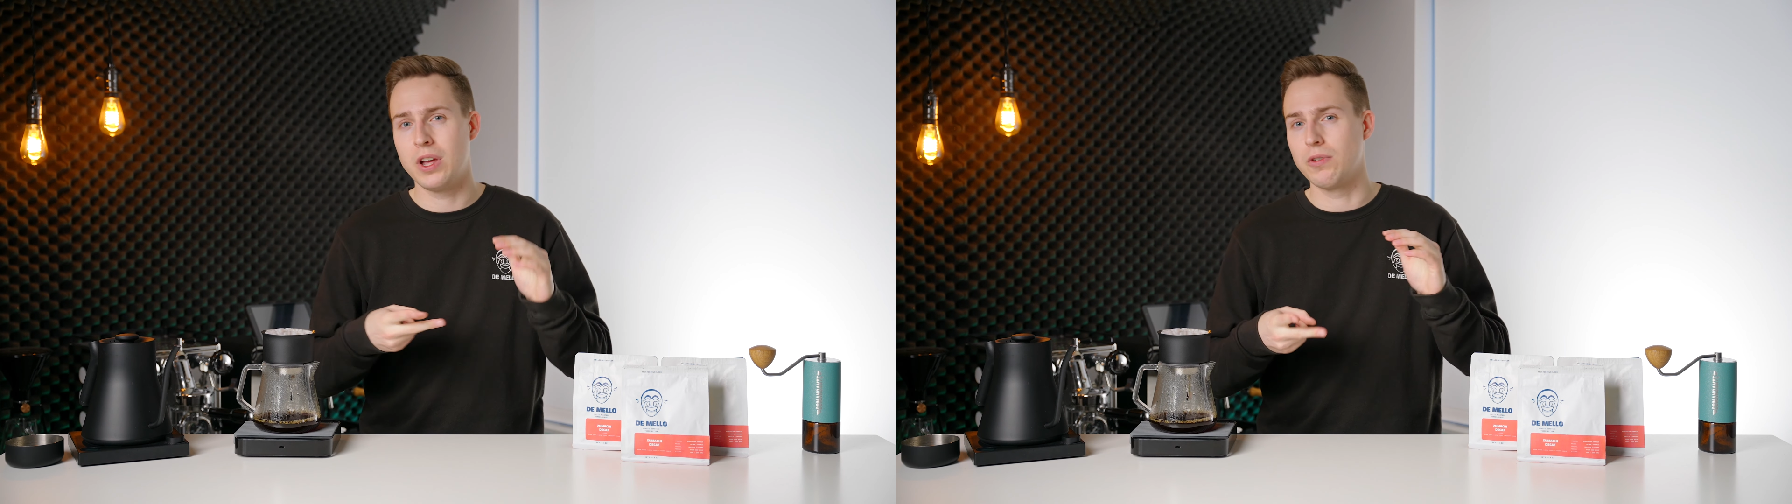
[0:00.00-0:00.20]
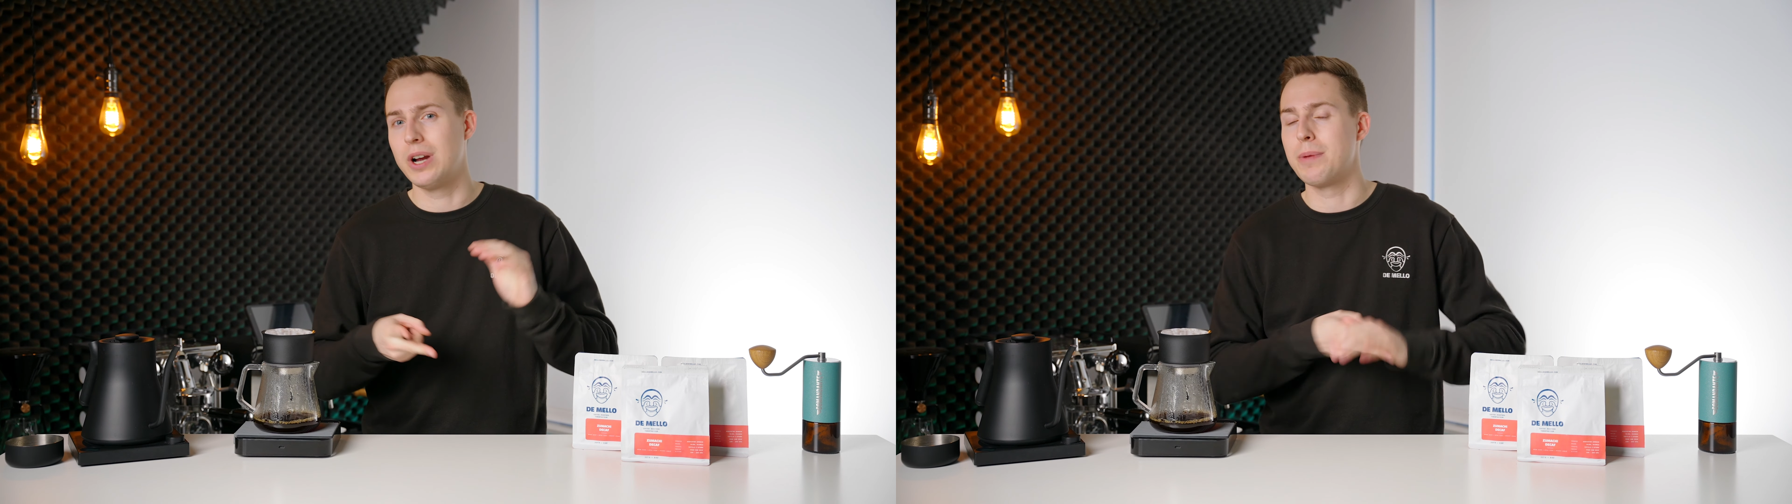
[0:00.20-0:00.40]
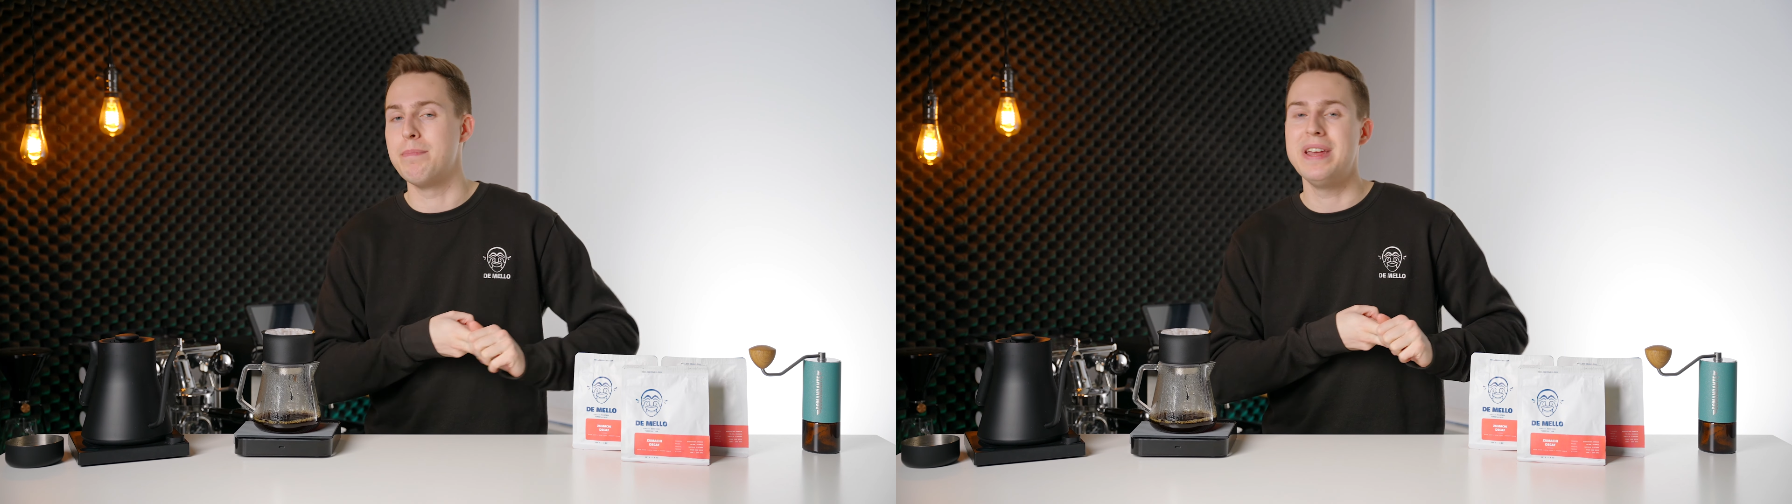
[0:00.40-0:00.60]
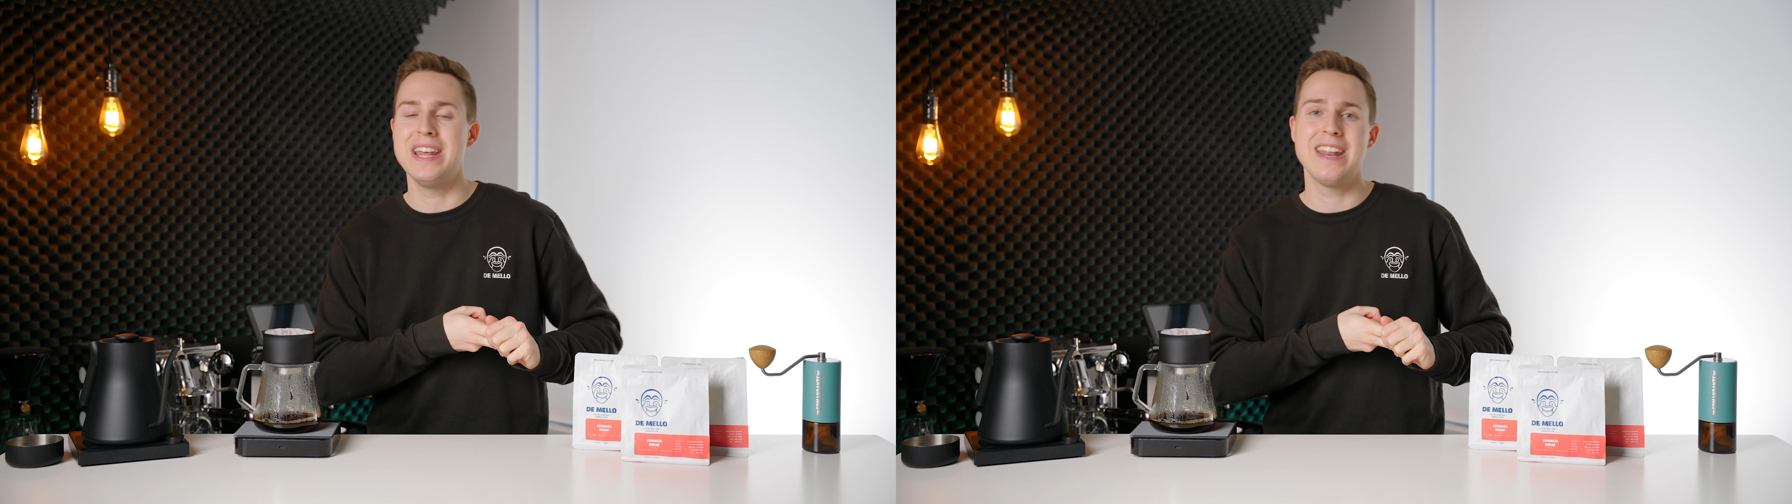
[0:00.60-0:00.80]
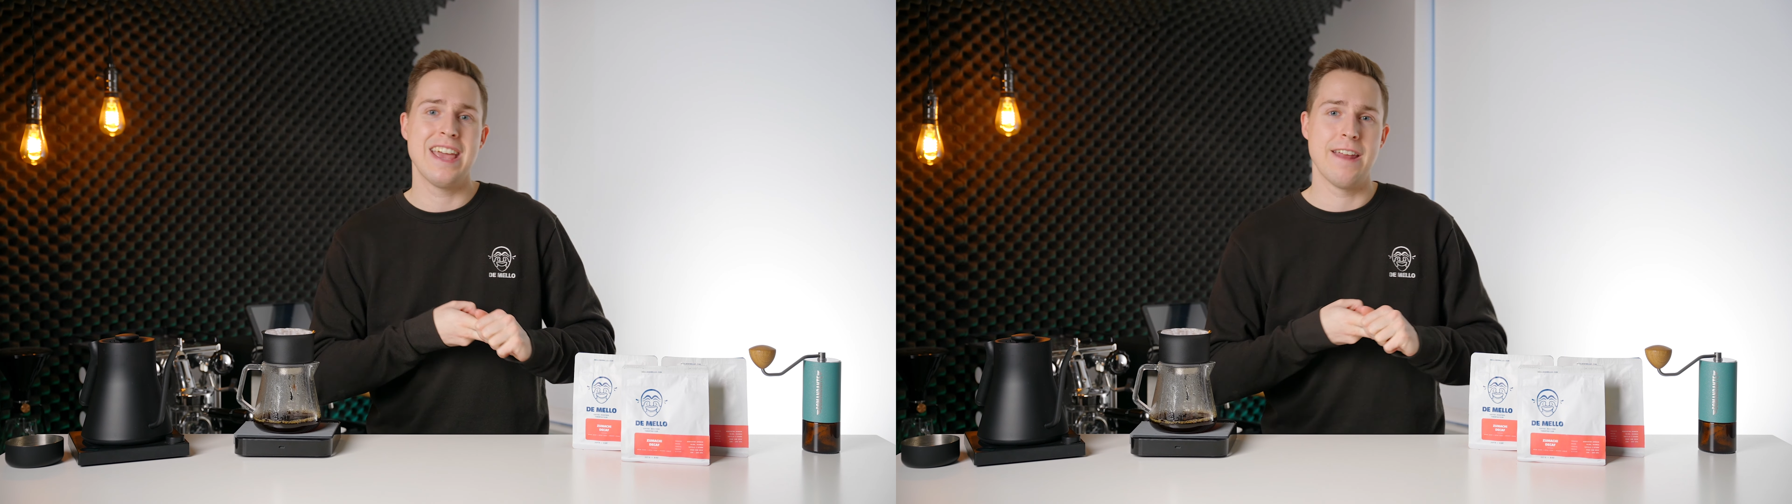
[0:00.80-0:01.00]
around 1
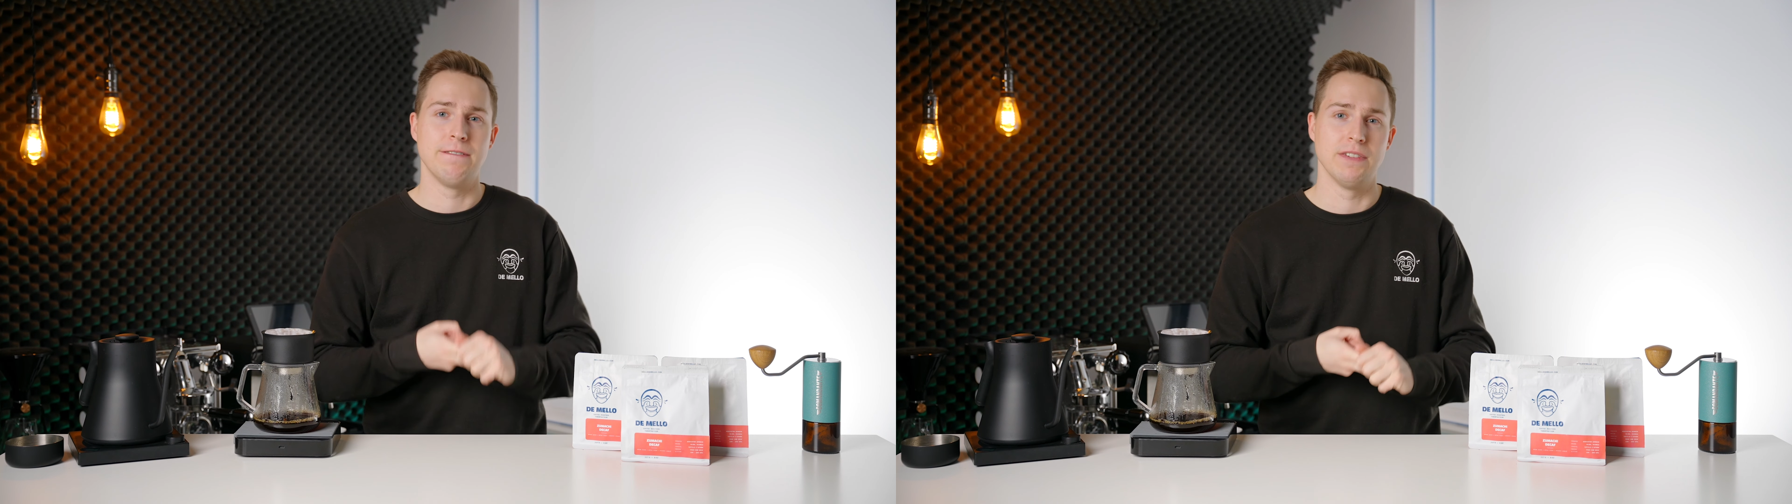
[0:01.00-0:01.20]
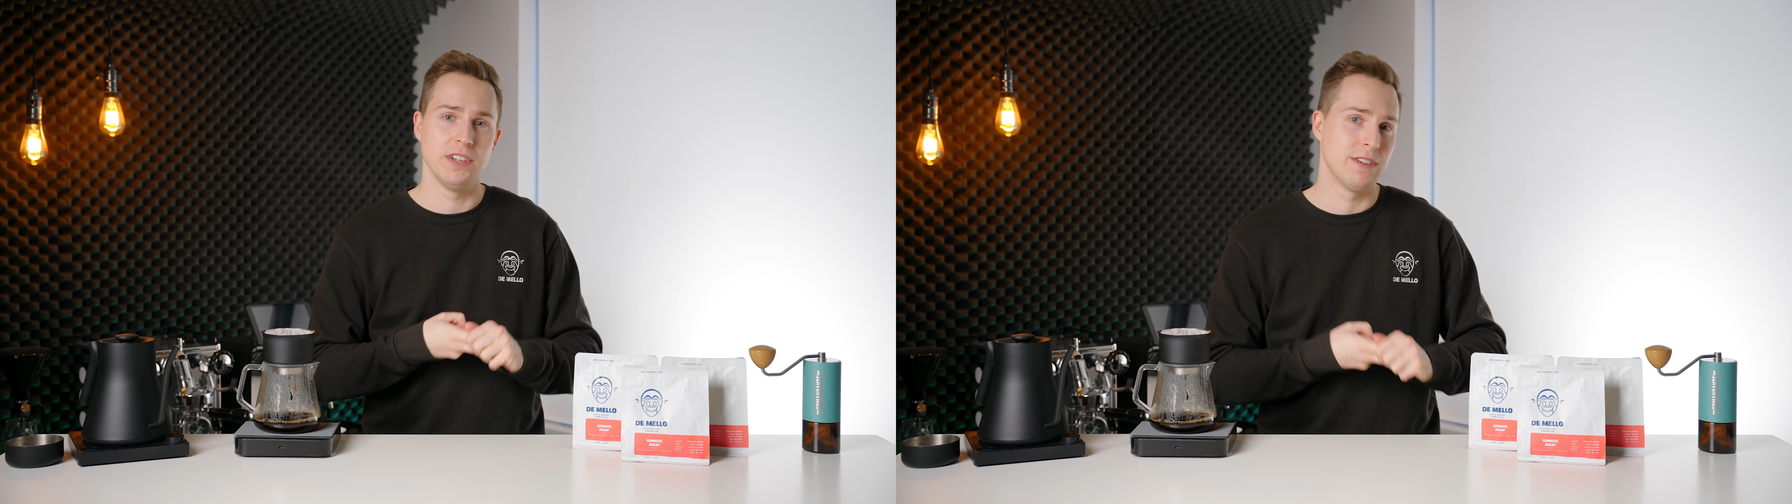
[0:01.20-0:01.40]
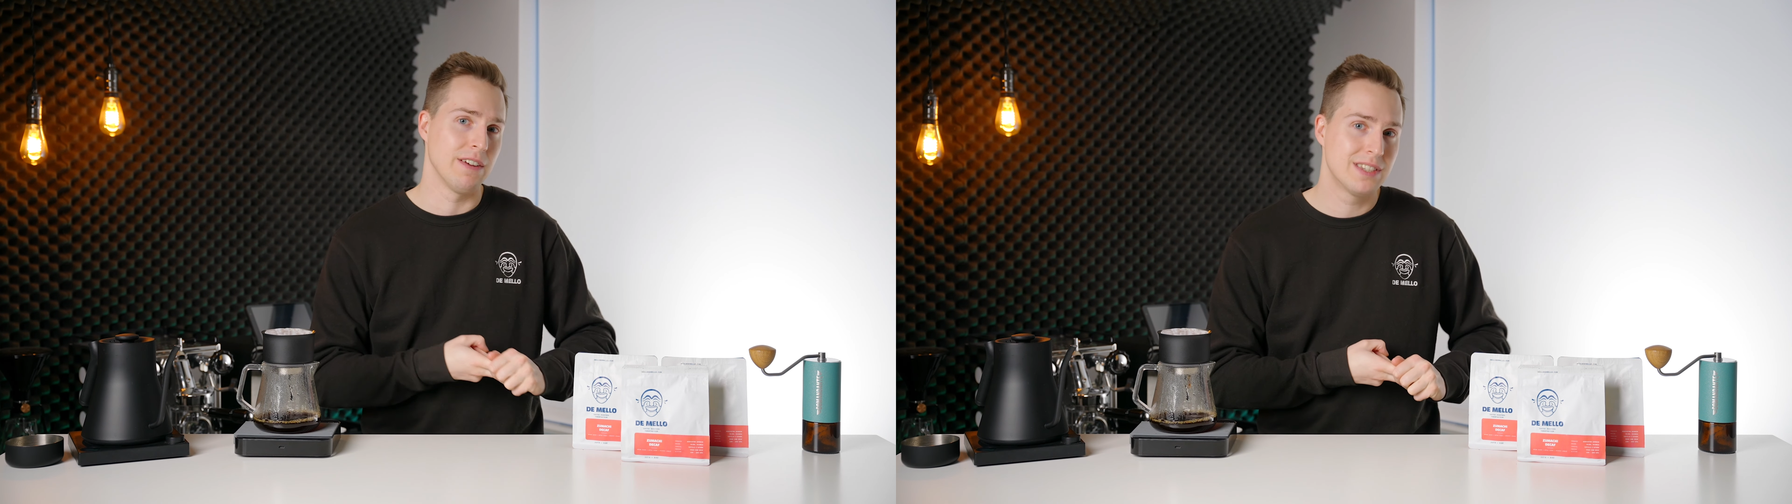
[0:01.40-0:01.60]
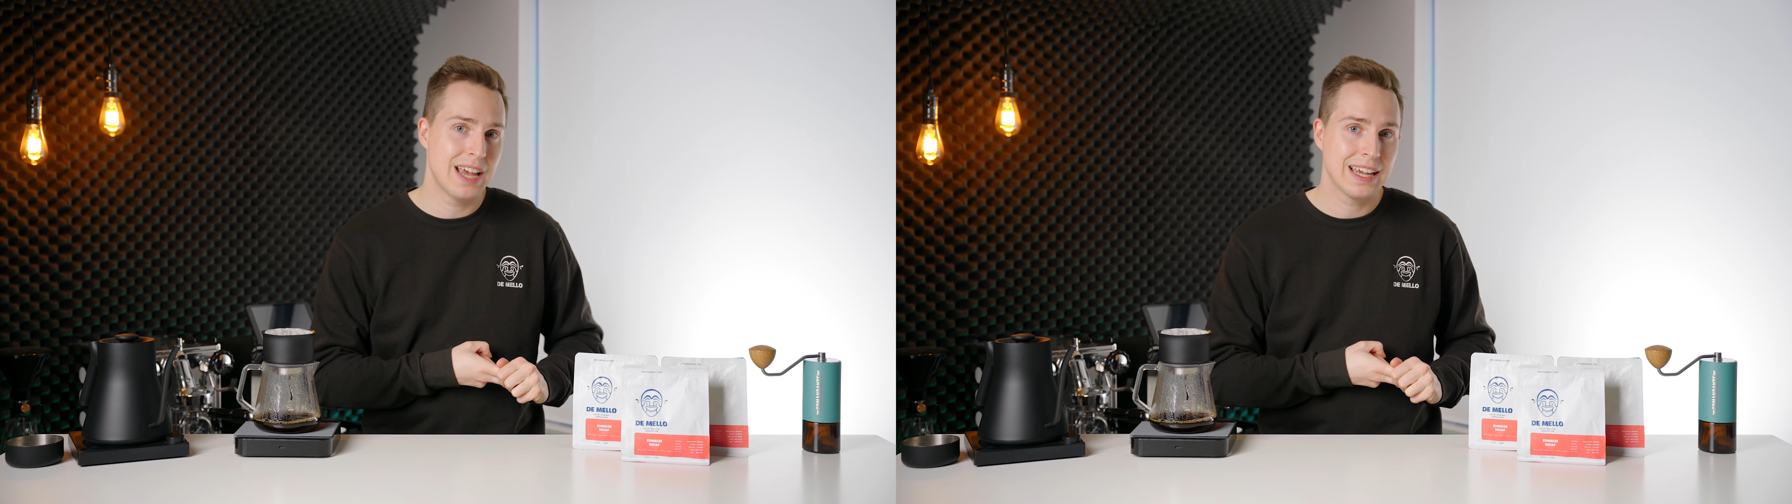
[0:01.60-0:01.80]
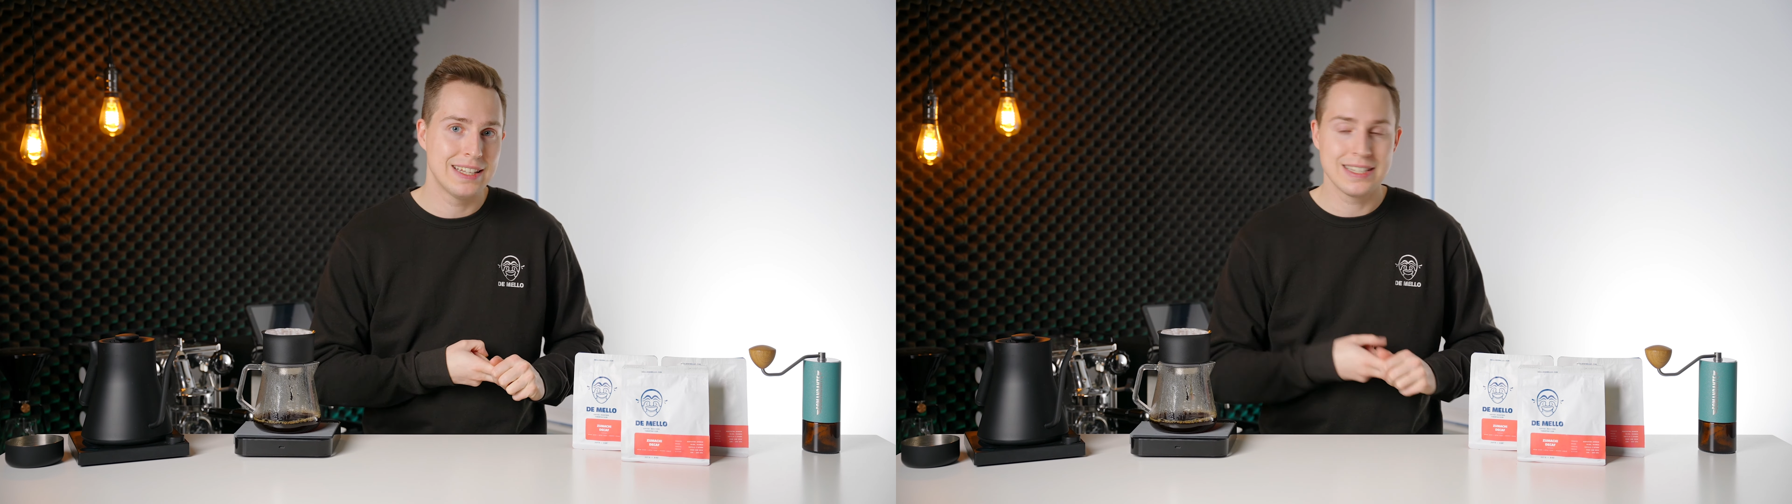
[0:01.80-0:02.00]
minute and 55
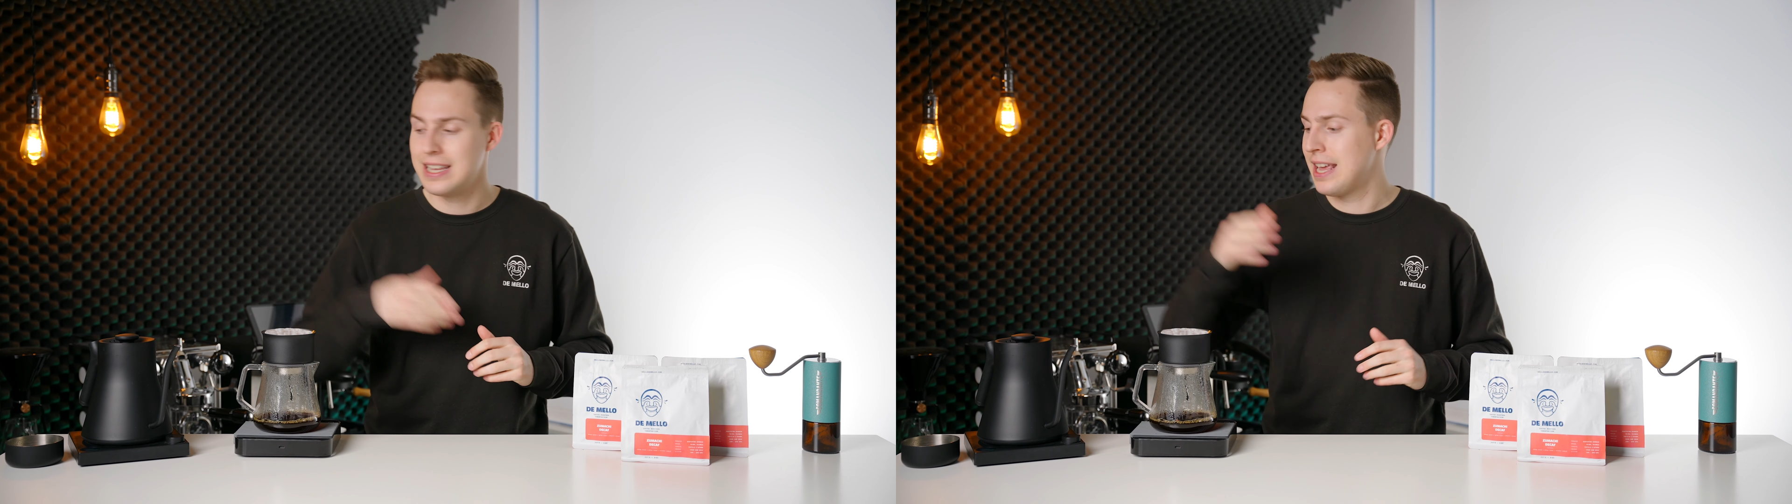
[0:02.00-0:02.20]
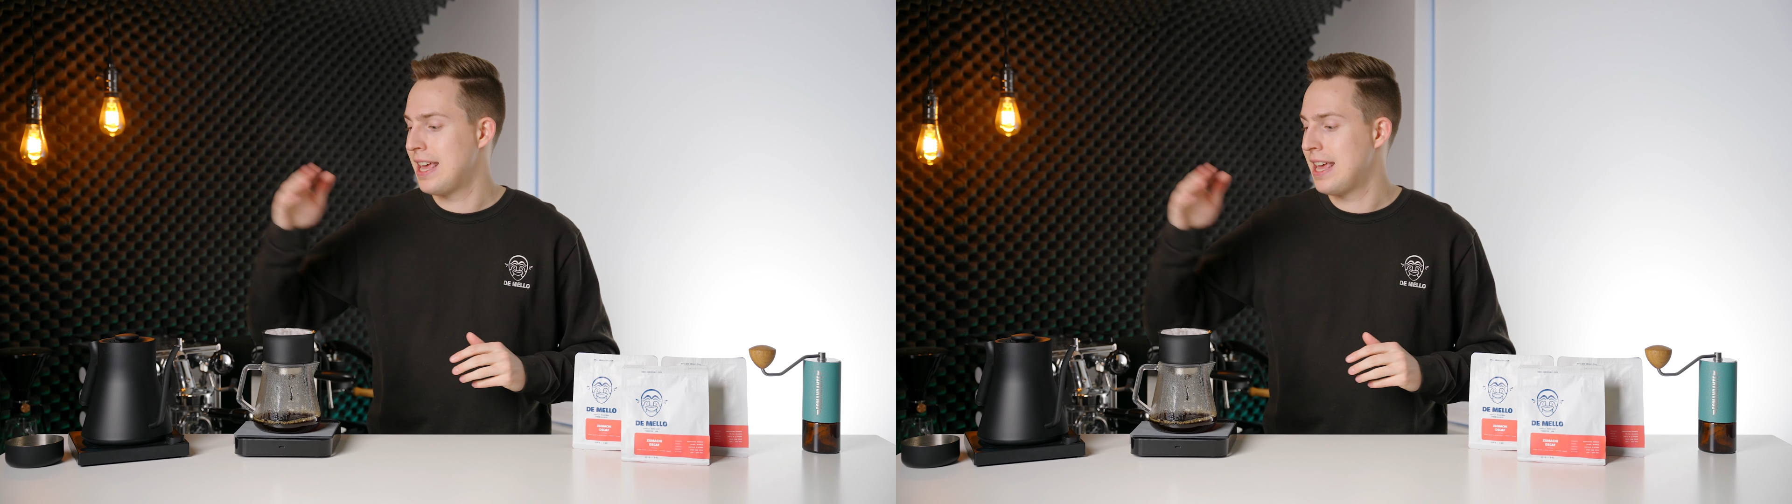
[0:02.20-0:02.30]
seconds,